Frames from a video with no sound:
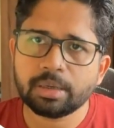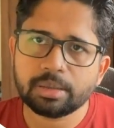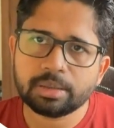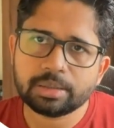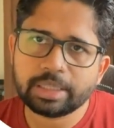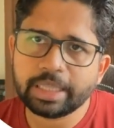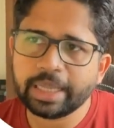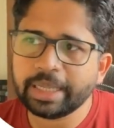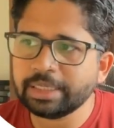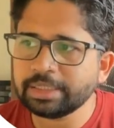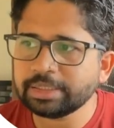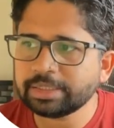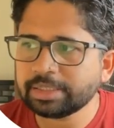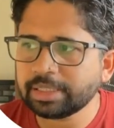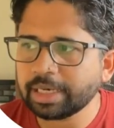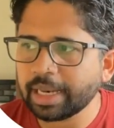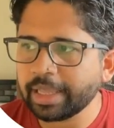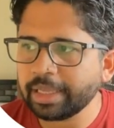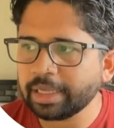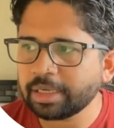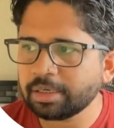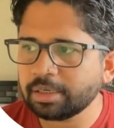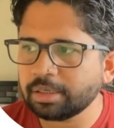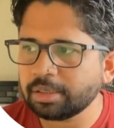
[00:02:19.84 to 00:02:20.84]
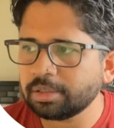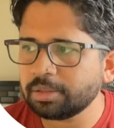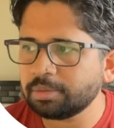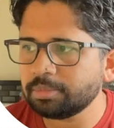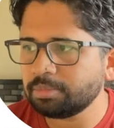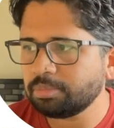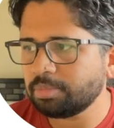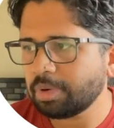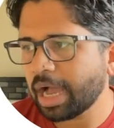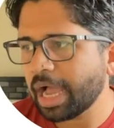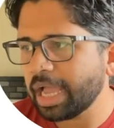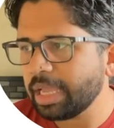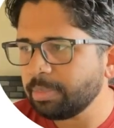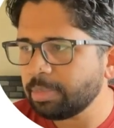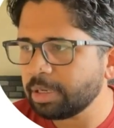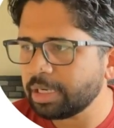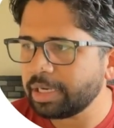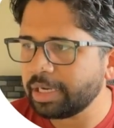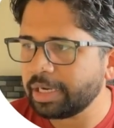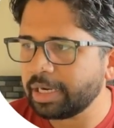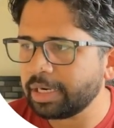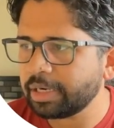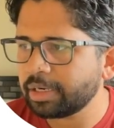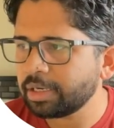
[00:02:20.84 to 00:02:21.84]
things like uh,
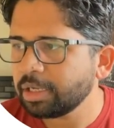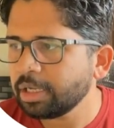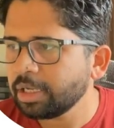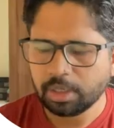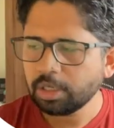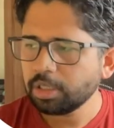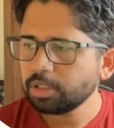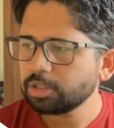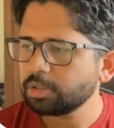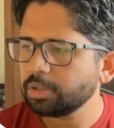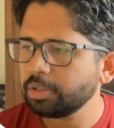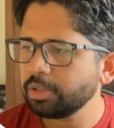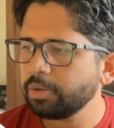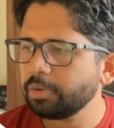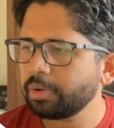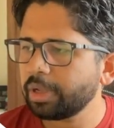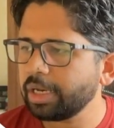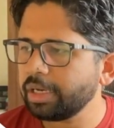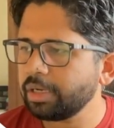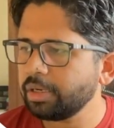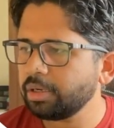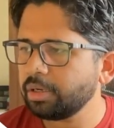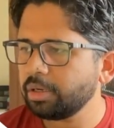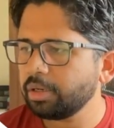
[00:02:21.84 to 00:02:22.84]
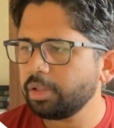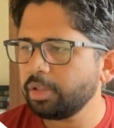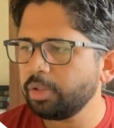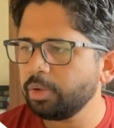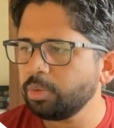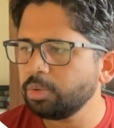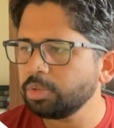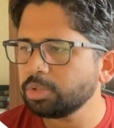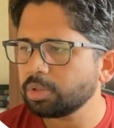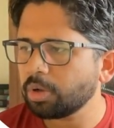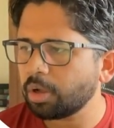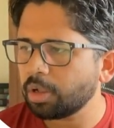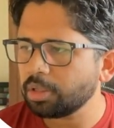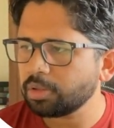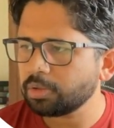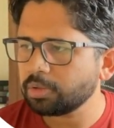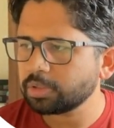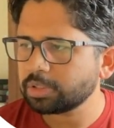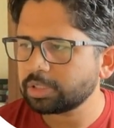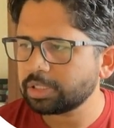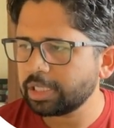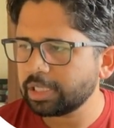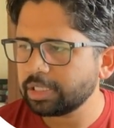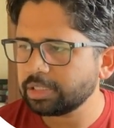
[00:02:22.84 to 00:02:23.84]
Hibernate. So you can use all
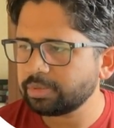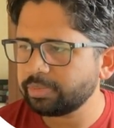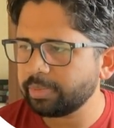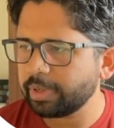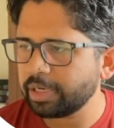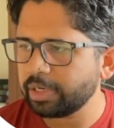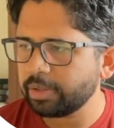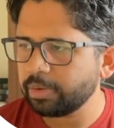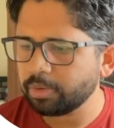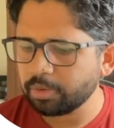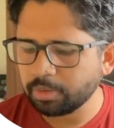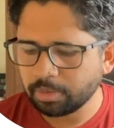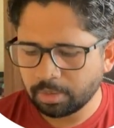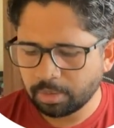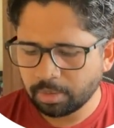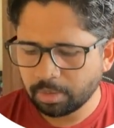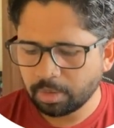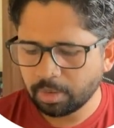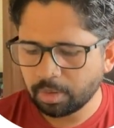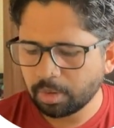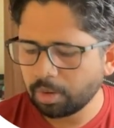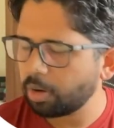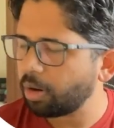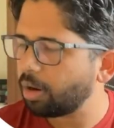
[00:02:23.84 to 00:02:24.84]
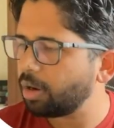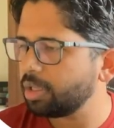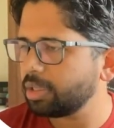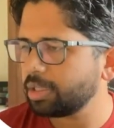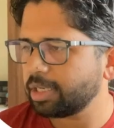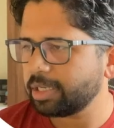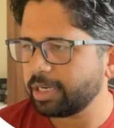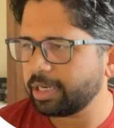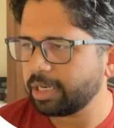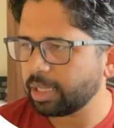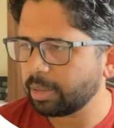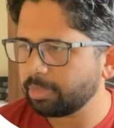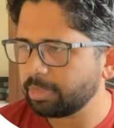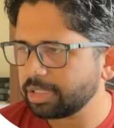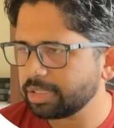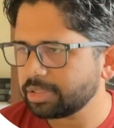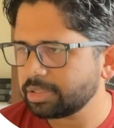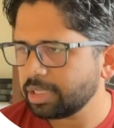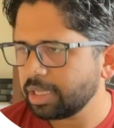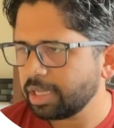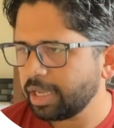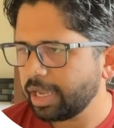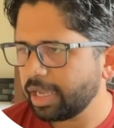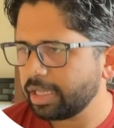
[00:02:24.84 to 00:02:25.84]
those things when you call the database
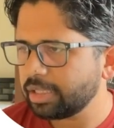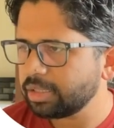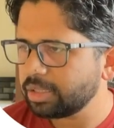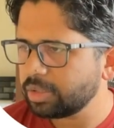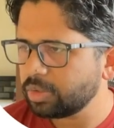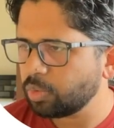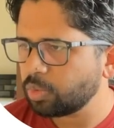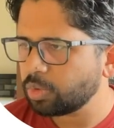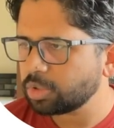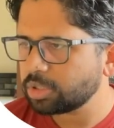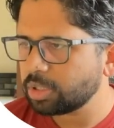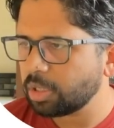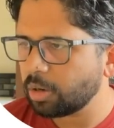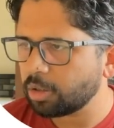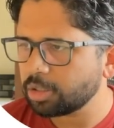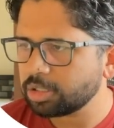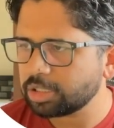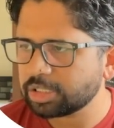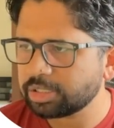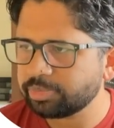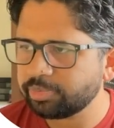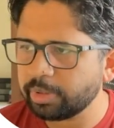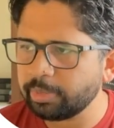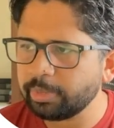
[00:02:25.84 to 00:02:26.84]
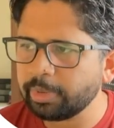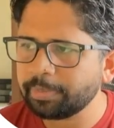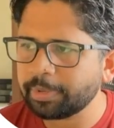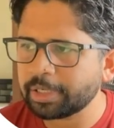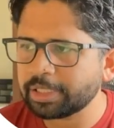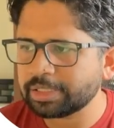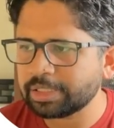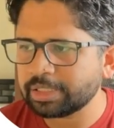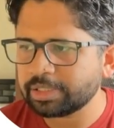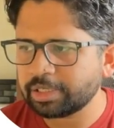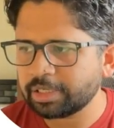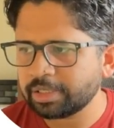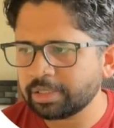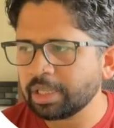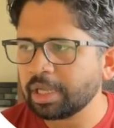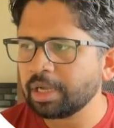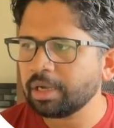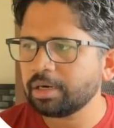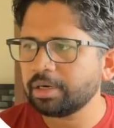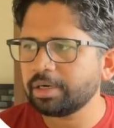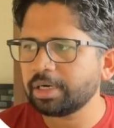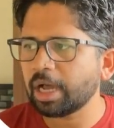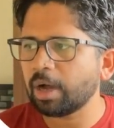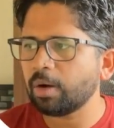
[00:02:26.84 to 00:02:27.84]
and those logics will be present in the
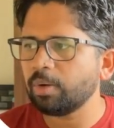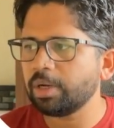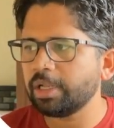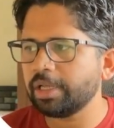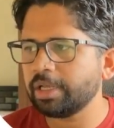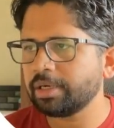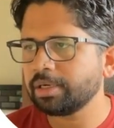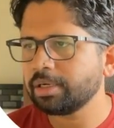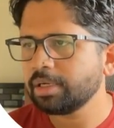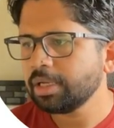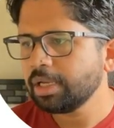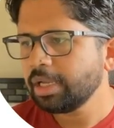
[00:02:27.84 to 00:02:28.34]
DAO layer.